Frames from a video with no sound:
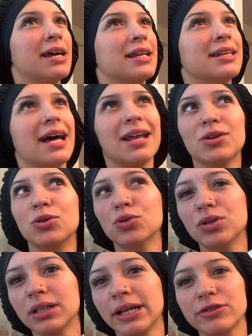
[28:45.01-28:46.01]
not a
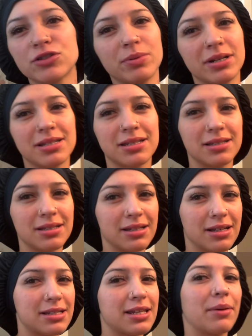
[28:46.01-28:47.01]
hookah lounge, but
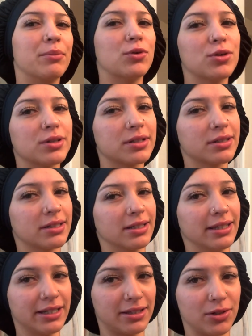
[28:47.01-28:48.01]
it's like more
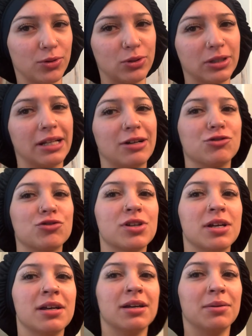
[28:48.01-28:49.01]
lit than a hookah lounge,
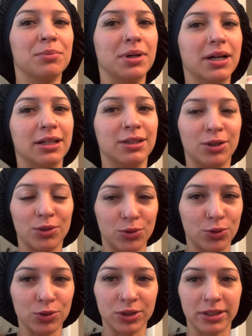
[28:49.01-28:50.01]
but a little
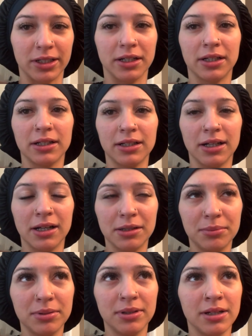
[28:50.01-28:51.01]
cooler than a
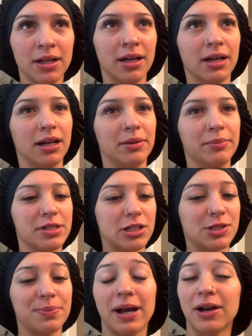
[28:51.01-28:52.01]
club. It's a
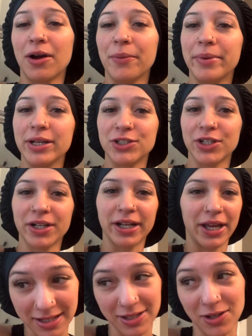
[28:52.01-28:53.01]
spot called Big Jerk.
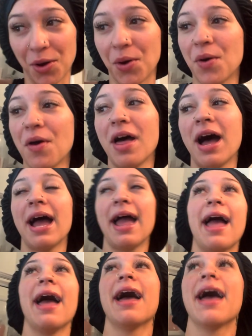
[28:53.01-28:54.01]
Y'all, I
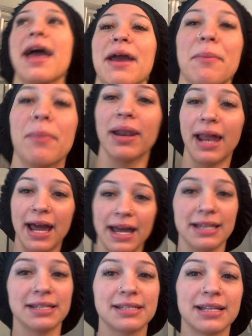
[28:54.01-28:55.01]
had a
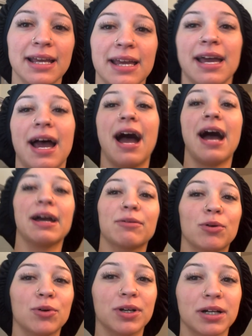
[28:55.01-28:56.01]
blast. I
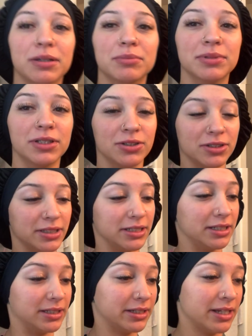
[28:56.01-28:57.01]
woke up
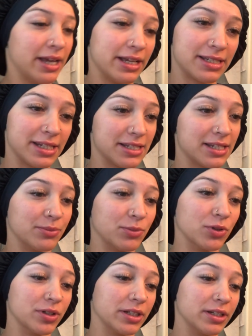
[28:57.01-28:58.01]
literally 6 in the
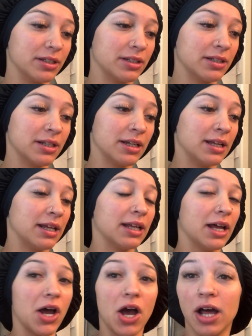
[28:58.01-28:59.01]
morning,
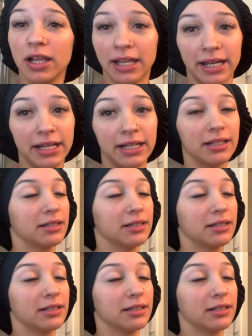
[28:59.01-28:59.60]
like